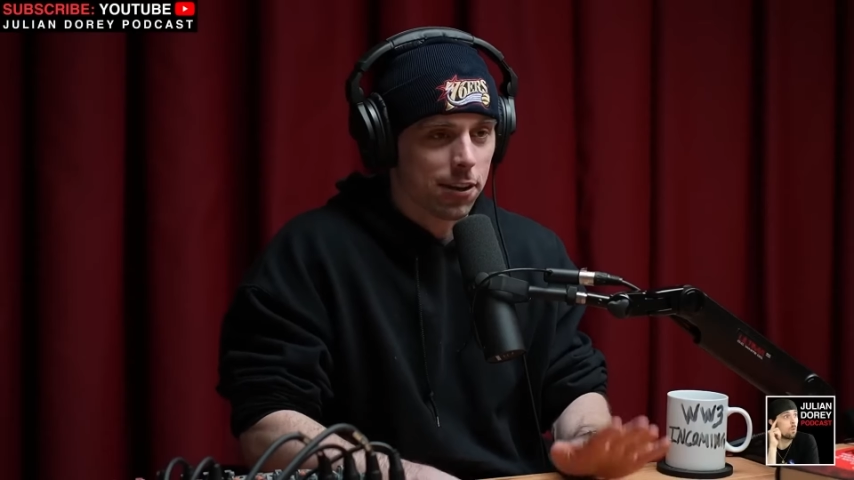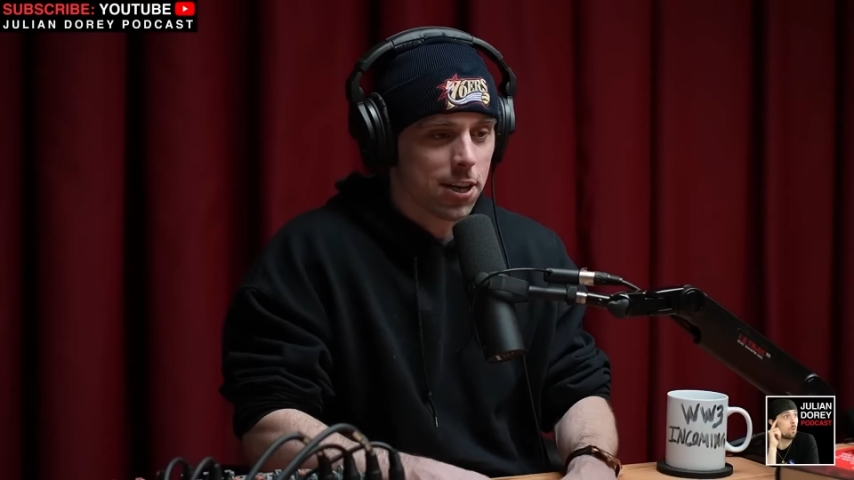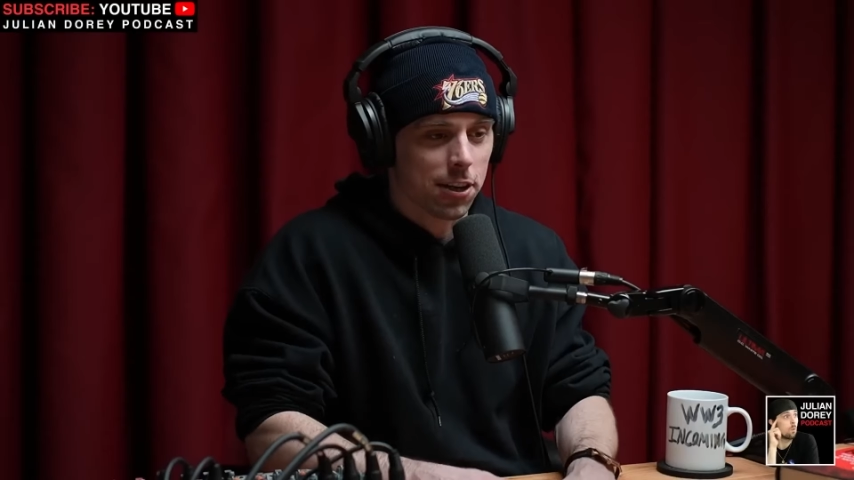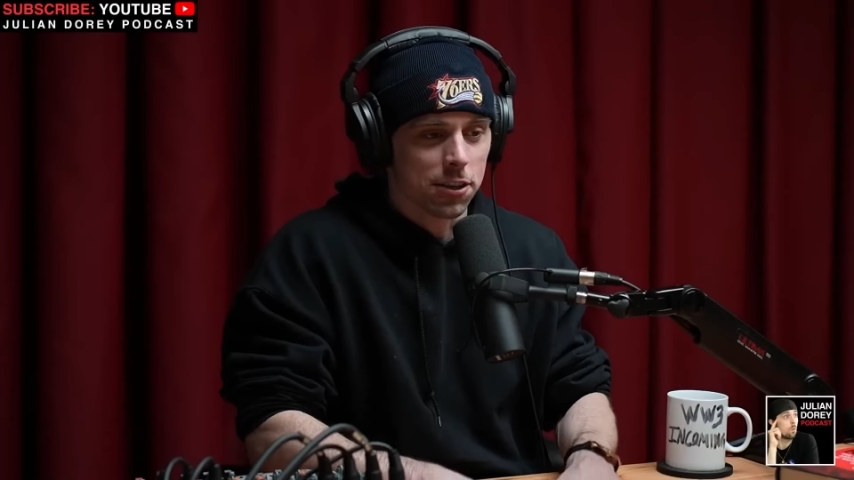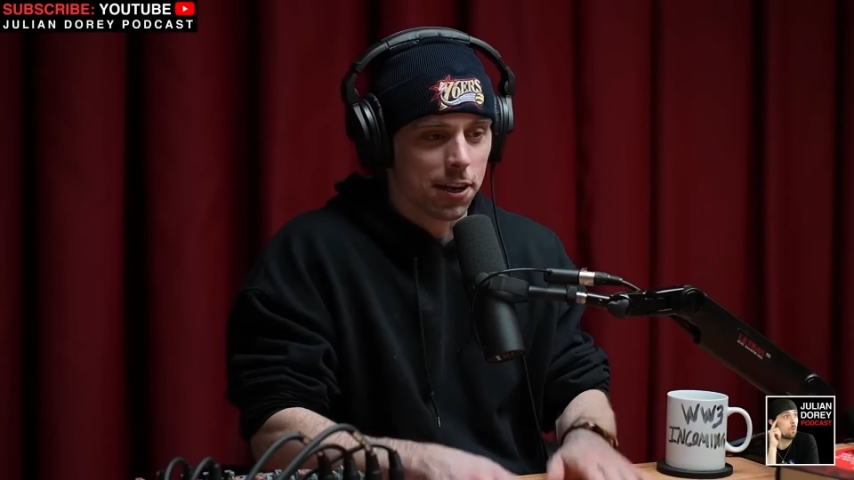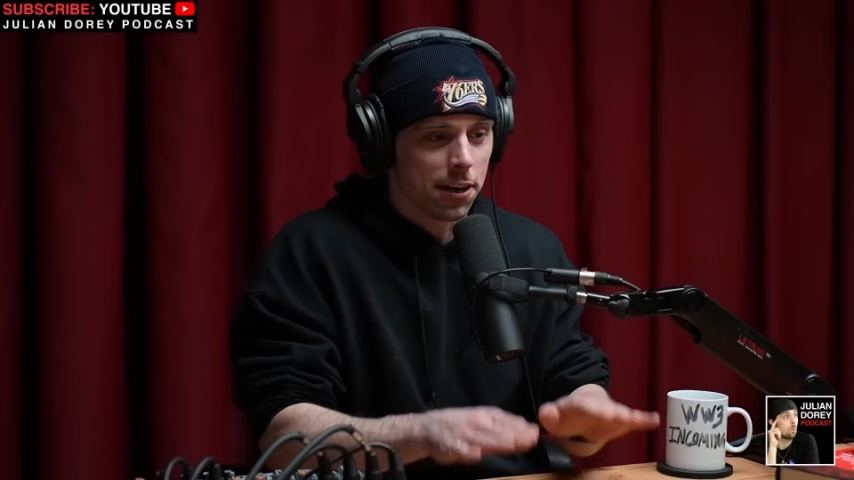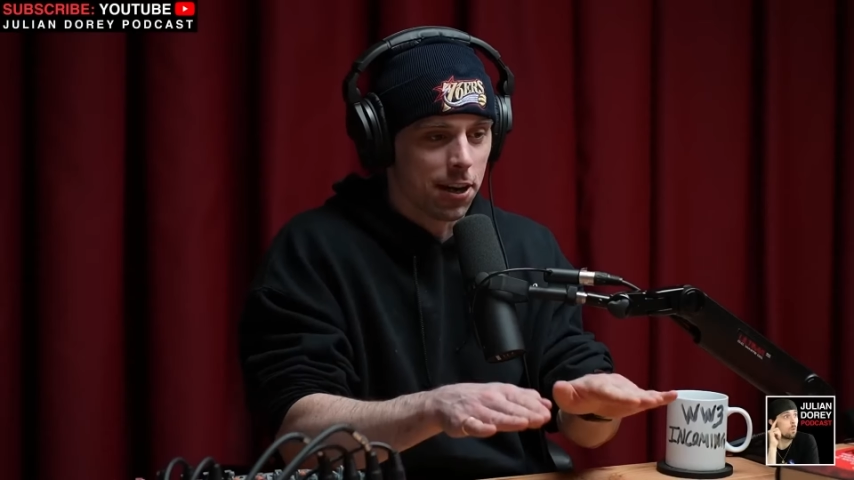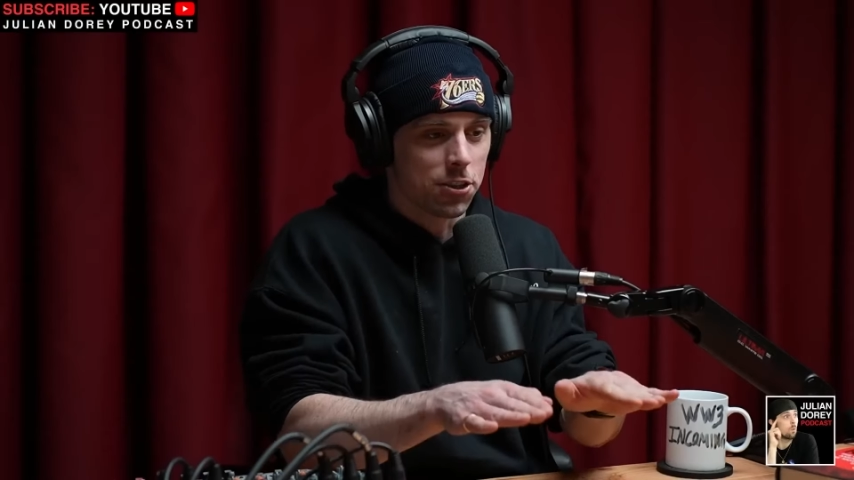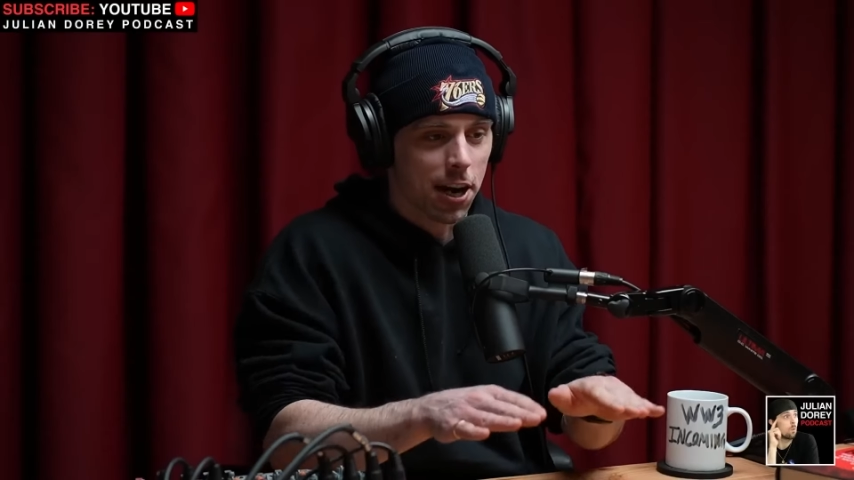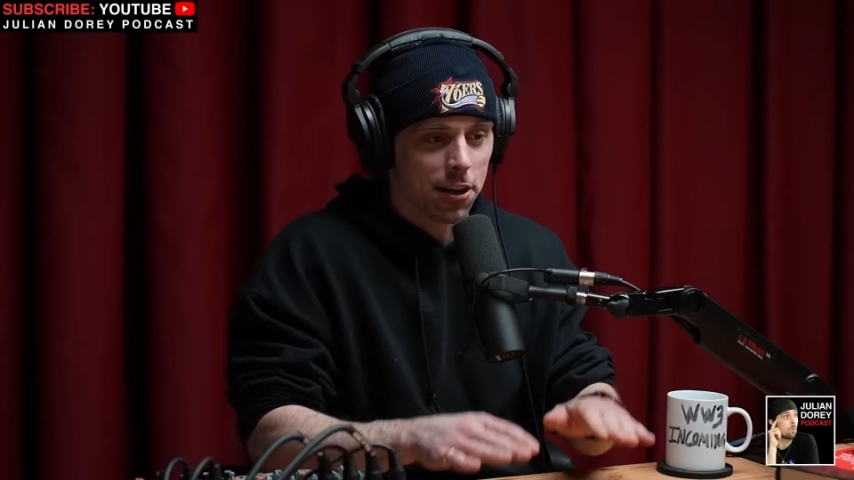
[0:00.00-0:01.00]
Let's actually get an
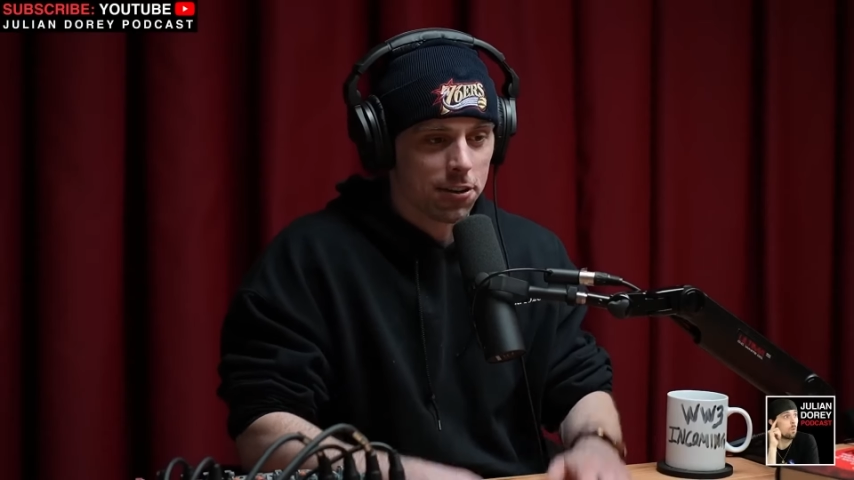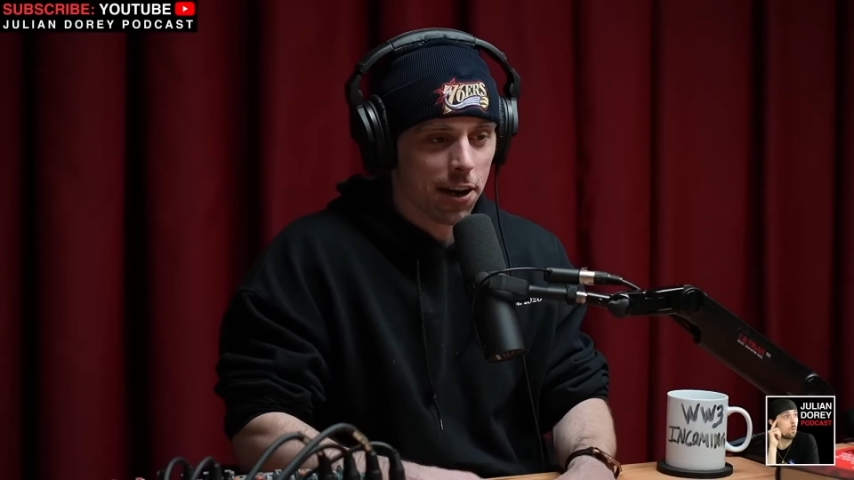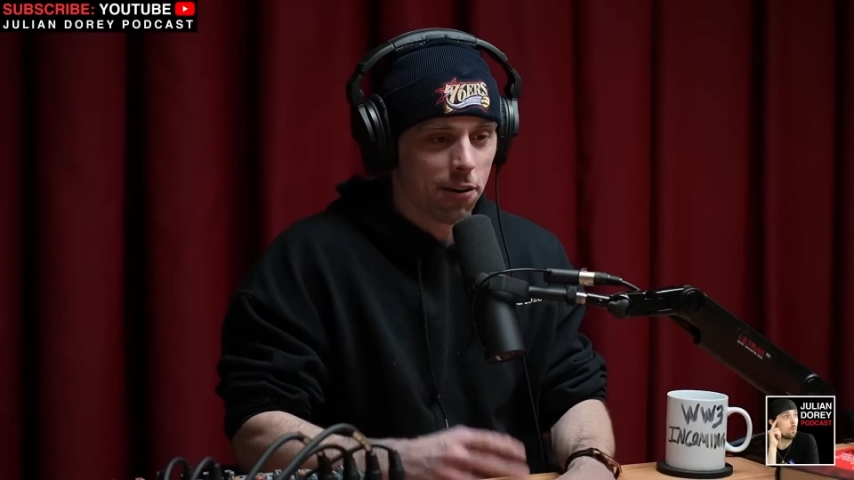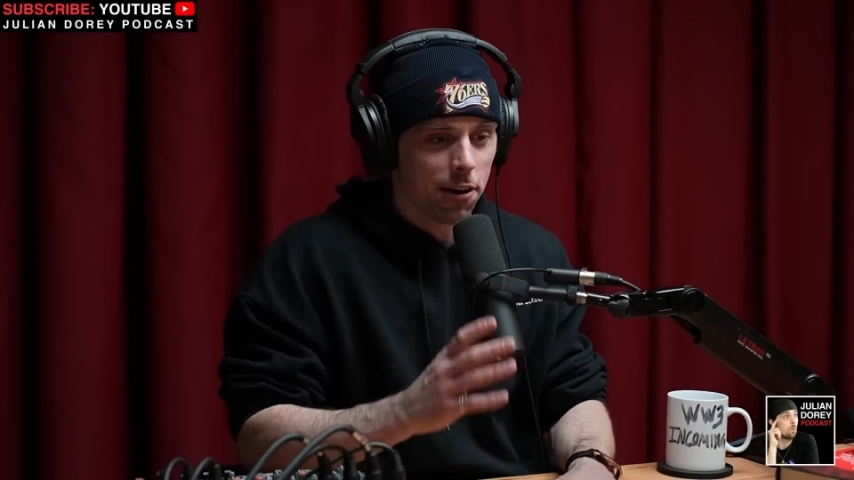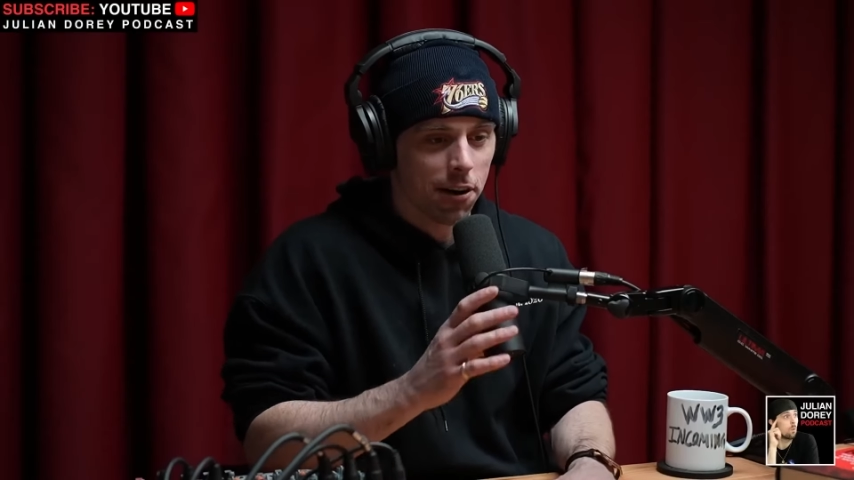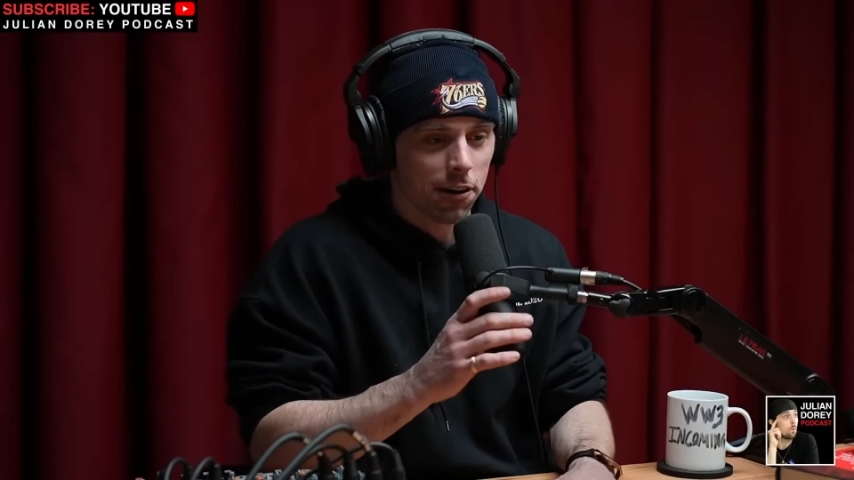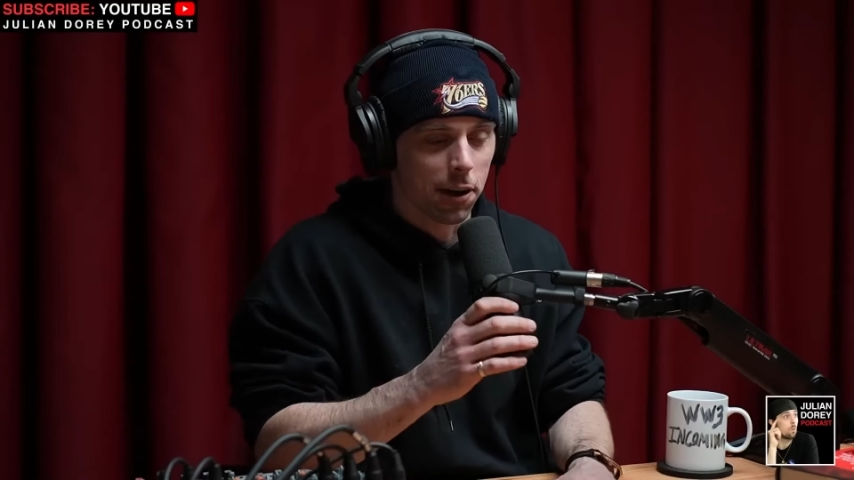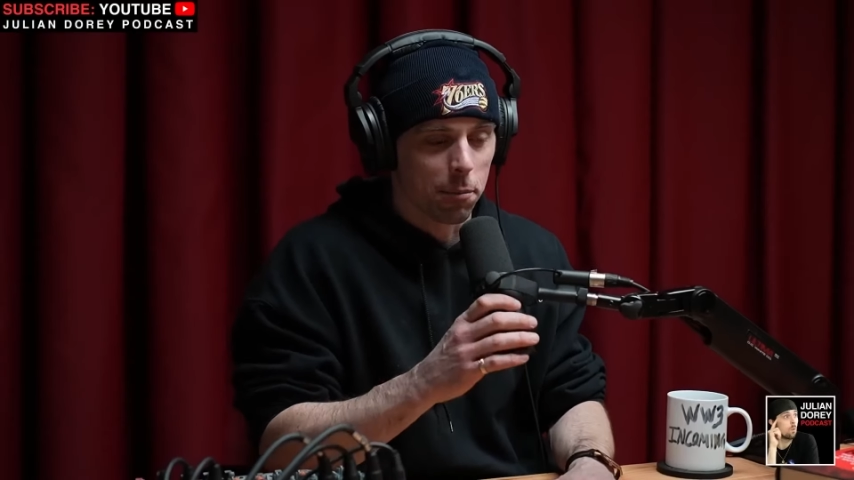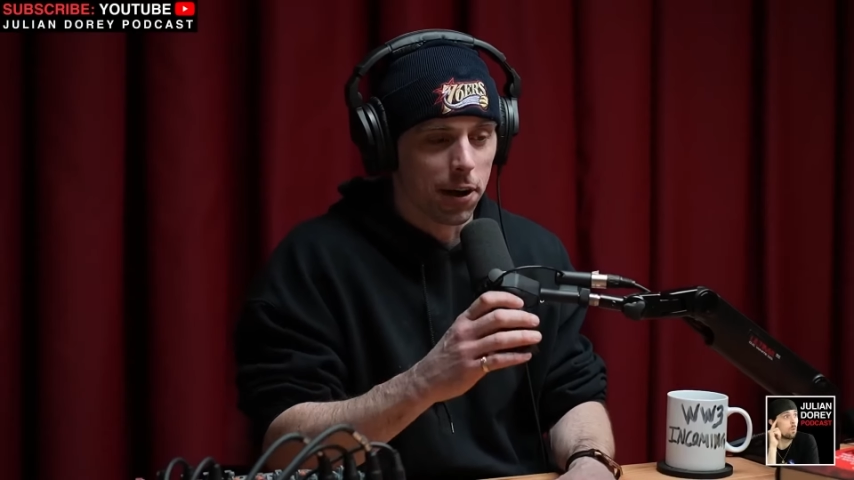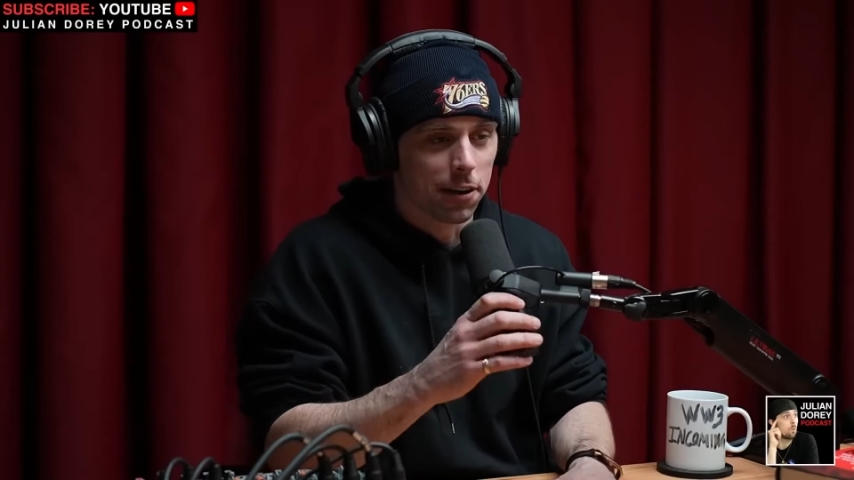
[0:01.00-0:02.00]
educated take on it
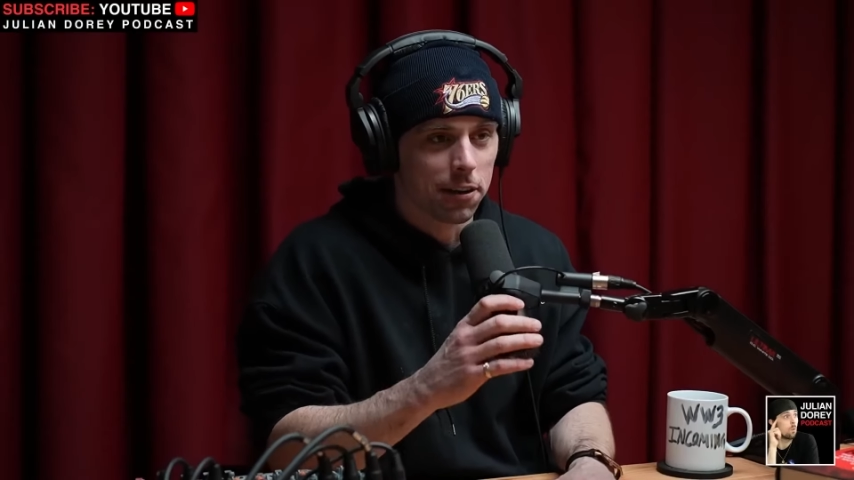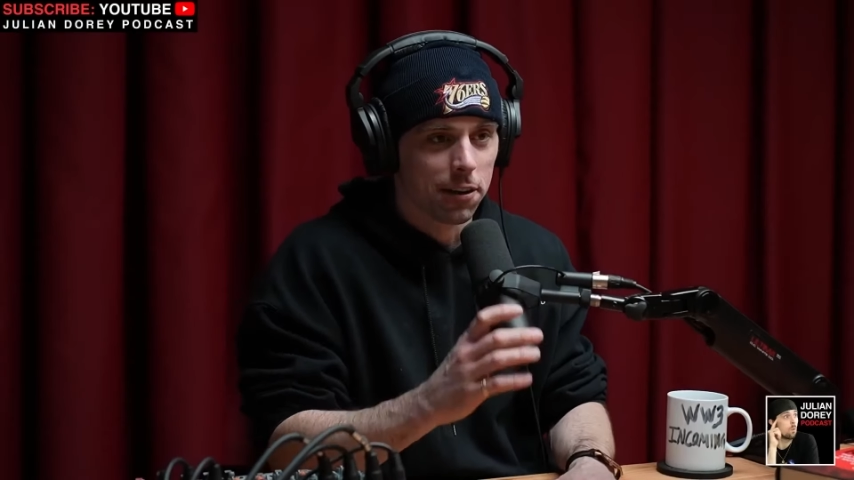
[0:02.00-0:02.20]
unlike mine.